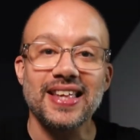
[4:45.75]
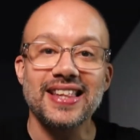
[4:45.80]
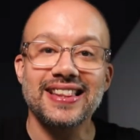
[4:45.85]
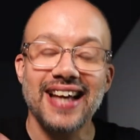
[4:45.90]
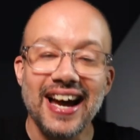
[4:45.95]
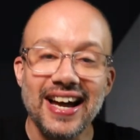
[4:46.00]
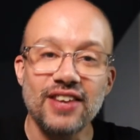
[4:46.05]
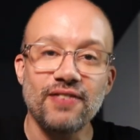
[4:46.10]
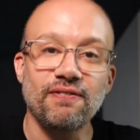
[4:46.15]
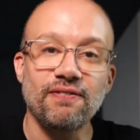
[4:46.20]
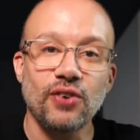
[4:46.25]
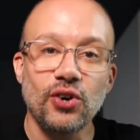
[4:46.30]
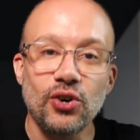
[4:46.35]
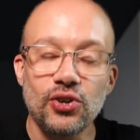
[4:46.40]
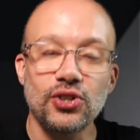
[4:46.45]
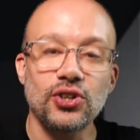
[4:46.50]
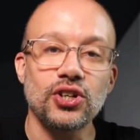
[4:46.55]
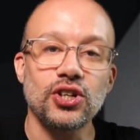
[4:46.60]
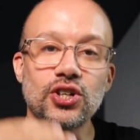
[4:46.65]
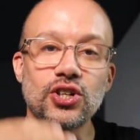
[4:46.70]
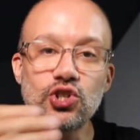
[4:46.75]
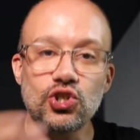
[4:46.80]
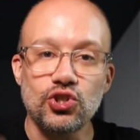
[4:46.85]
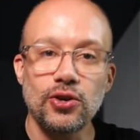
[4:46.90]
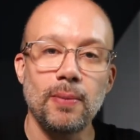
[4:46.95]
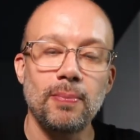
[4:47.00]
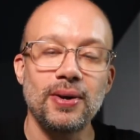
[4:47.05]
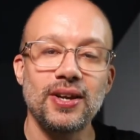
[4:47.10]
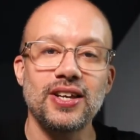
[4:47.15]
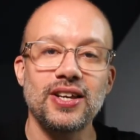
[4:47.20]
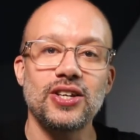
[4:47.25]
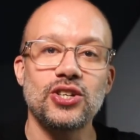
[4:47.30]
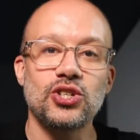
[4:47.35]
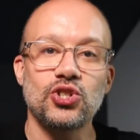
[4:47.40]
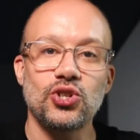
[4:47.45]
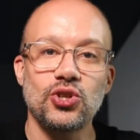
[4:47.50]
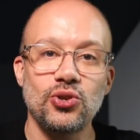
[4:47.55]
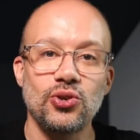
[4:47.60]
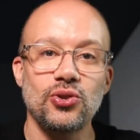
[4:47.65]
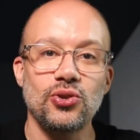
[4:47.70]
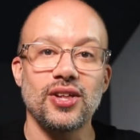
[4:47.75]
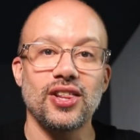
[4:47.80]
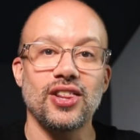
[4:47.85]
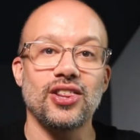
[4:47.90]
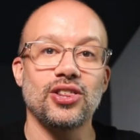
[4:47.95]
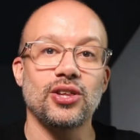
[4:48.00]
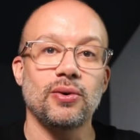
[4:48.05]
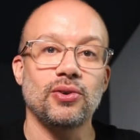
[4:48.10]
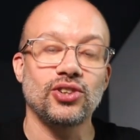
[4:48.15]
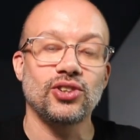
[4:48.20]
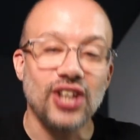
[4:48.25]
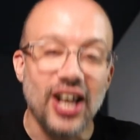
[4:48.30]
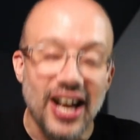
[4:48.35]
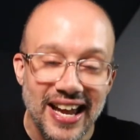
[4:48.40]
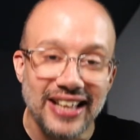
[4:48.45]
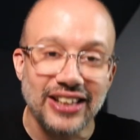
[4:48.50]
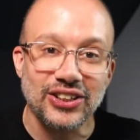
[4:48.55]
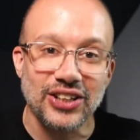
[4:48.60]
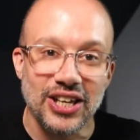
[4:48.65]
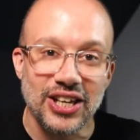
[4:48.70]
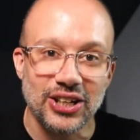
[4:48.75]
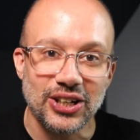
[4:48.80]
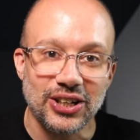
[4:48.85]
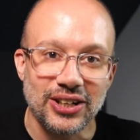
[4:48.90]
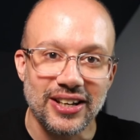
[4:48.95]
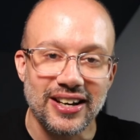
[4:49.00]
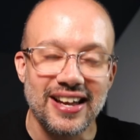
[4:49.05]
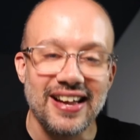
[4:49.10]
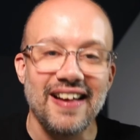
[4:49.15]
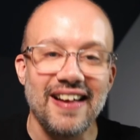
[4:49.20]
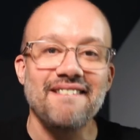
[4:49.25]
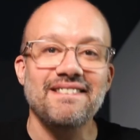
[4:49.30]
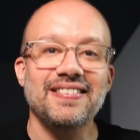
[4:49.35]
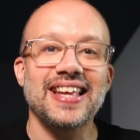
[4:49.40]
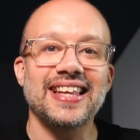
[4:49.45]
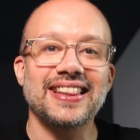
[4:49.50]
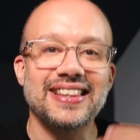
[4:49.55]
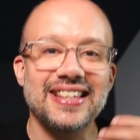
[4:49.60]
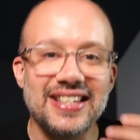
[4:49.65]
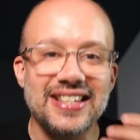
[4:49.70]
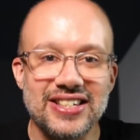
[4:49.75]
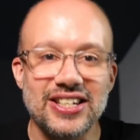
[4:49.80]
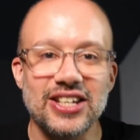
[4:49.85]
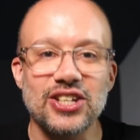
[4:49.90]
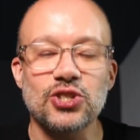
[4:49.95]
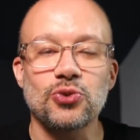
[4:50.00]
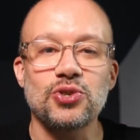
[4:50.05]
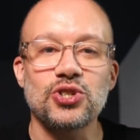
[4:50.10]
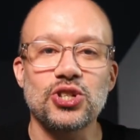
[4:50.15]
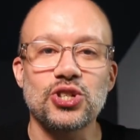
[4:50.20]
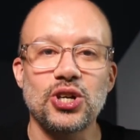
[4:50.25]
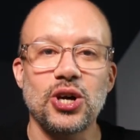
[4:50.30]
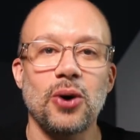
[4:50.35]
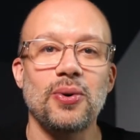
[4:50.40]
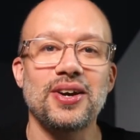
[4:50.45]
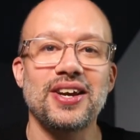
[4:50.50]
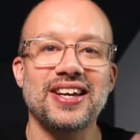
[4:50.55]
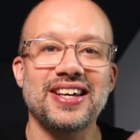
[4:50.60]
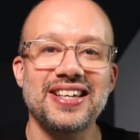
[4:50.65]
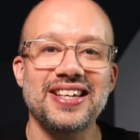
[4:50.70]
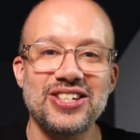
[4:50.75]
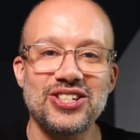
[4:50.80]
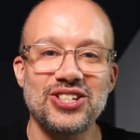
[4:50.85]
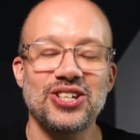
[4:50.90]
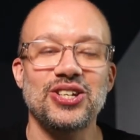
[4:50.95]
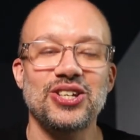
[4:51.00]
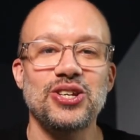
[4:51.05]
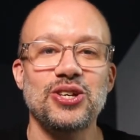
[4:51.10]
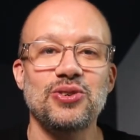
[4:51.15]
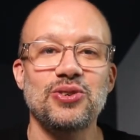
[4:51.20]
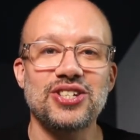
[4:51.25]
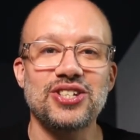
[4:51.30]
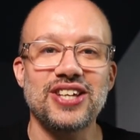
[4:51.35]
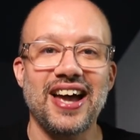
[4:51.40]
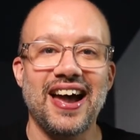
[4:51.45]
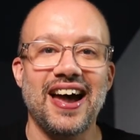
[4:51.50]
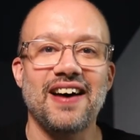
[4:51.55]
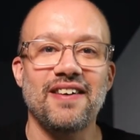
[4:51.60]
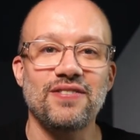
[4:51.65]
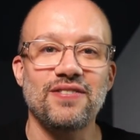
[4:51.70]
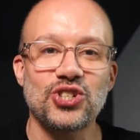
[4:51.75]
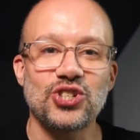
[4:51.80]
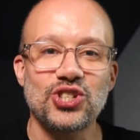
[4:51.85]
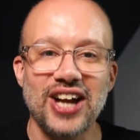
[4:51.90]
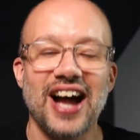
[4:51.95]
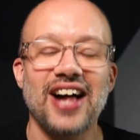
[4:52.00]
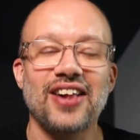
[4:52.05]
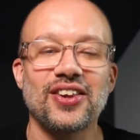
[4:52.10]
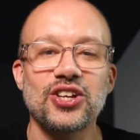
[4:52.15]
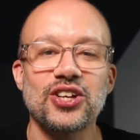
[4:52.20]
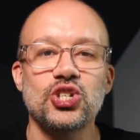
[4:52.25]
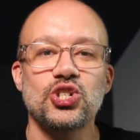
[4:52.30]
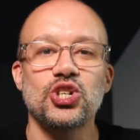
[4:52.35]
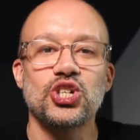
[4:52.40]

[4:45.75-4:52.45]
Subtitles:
that further contributed to the likelihood that the disc was going to continue to have challenge.